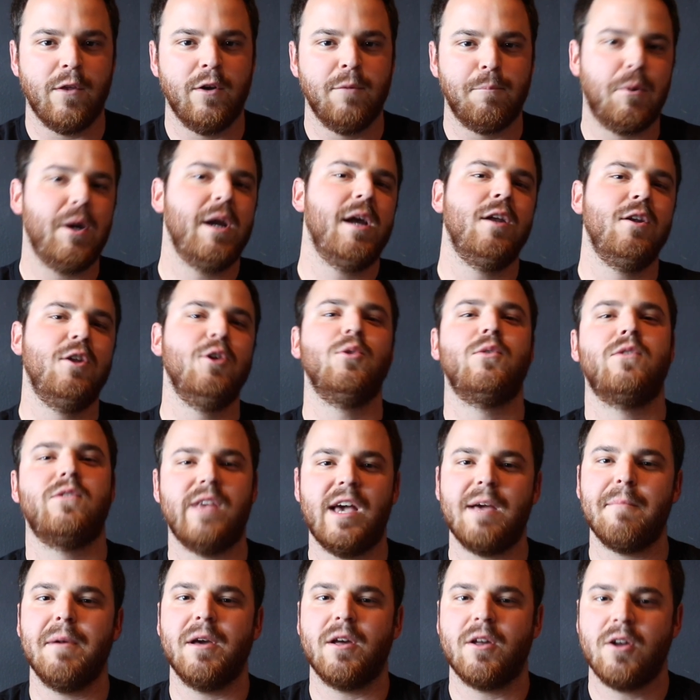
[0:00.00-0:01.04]
a brand new
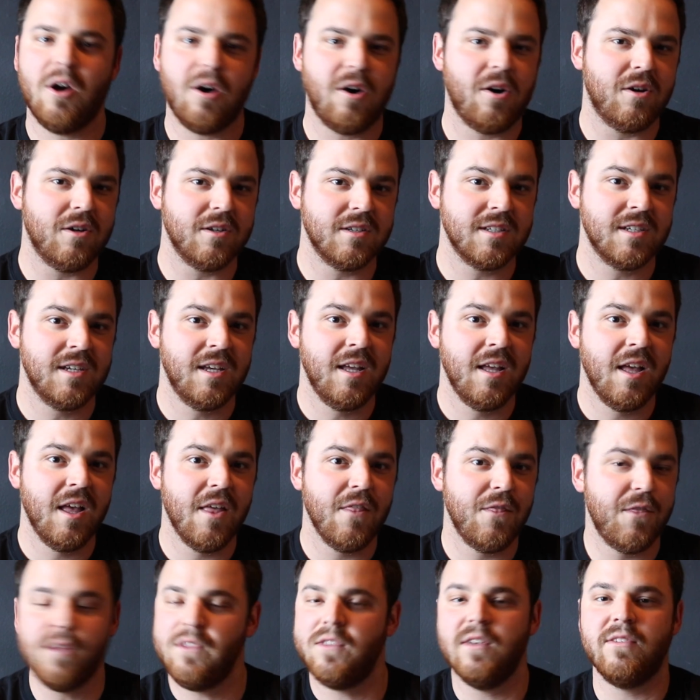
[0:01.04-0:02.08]
segment called
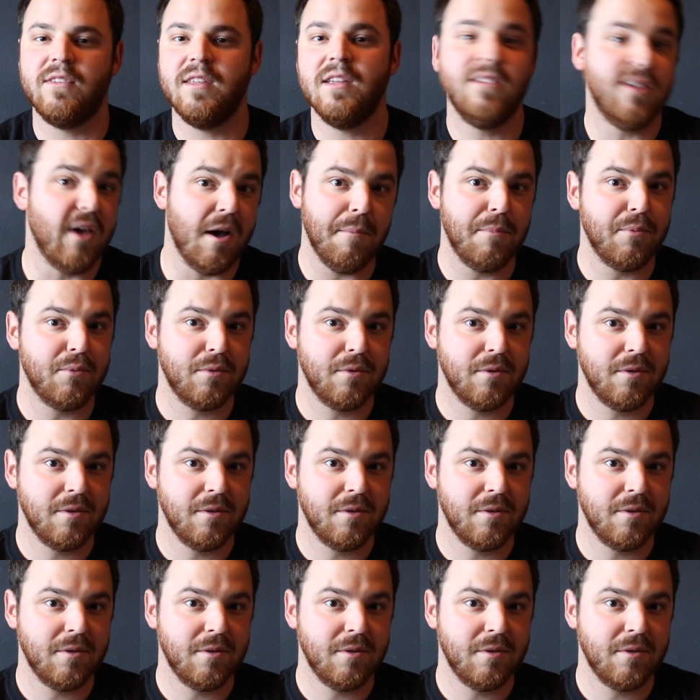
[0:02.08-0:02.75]
The Disney Dump.